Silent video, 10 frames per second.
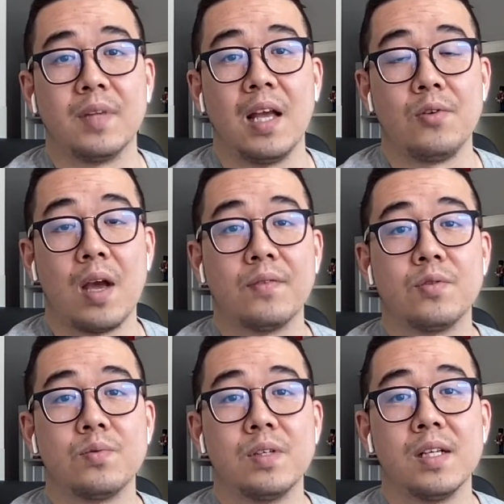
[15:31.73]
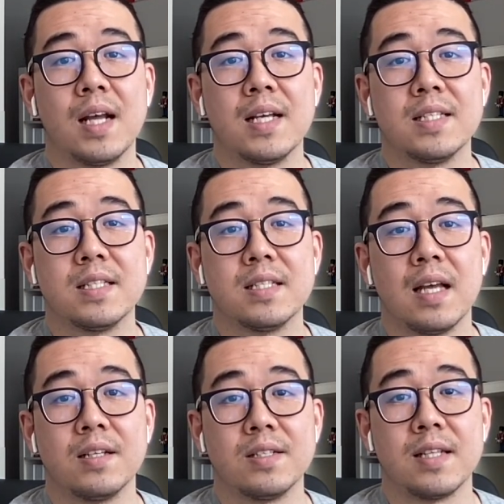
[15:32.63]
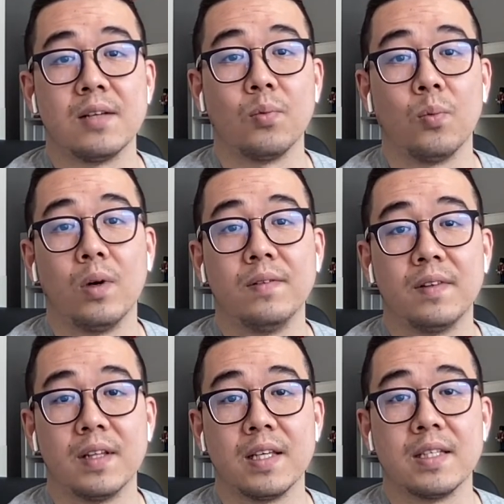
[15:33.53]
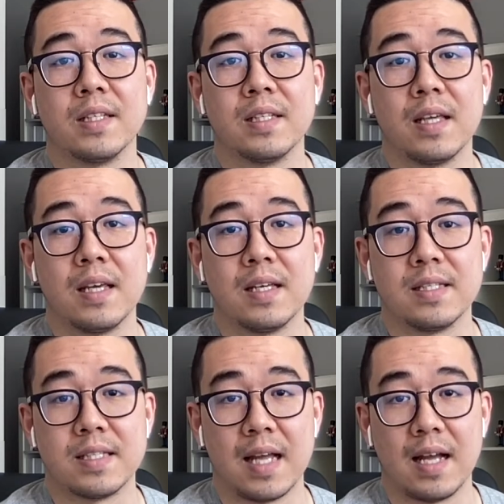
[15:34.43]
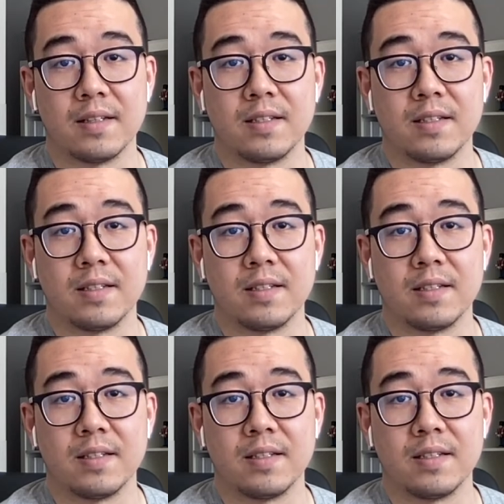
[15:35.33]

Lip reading: And you have to understand one thing is that